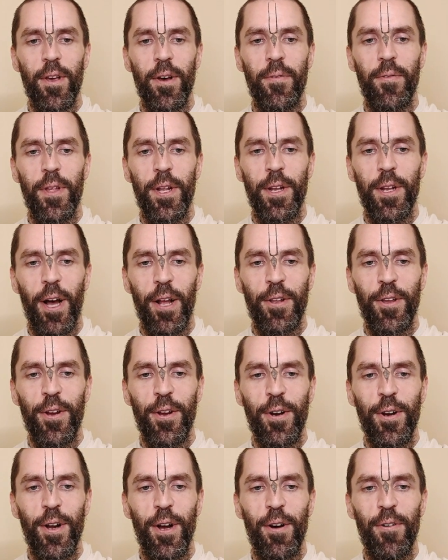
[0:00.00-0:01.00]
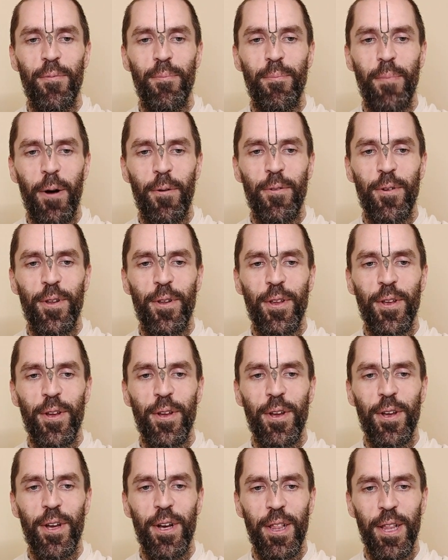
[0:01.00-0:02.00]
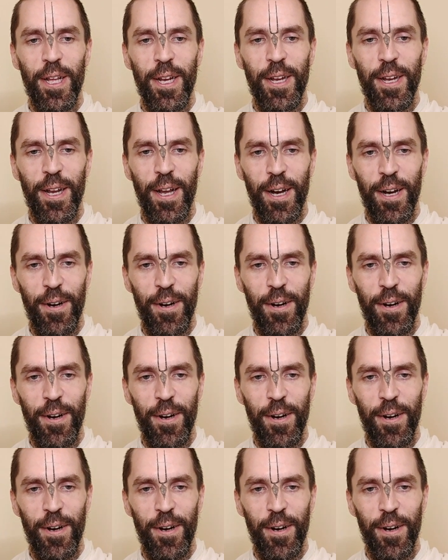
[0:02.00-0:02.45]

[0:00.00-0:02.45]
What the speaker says: of the daughter of Mount Kalinda.